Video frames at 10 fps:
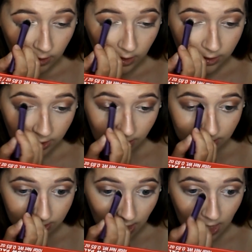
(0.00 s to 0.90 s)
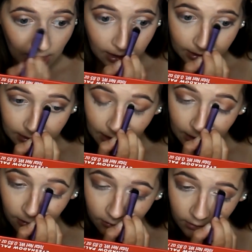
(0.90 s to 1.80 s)
And like I said, I
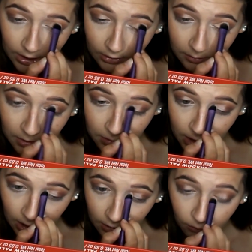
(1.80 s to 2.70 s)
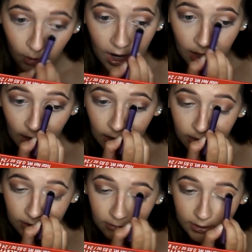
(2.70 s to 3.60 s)
don't really remember what
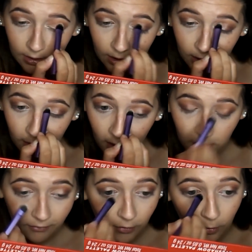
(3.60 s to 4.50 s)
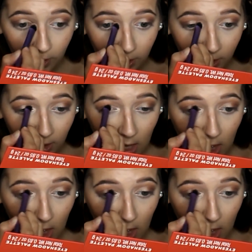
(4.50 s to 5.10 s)
I was talking about before,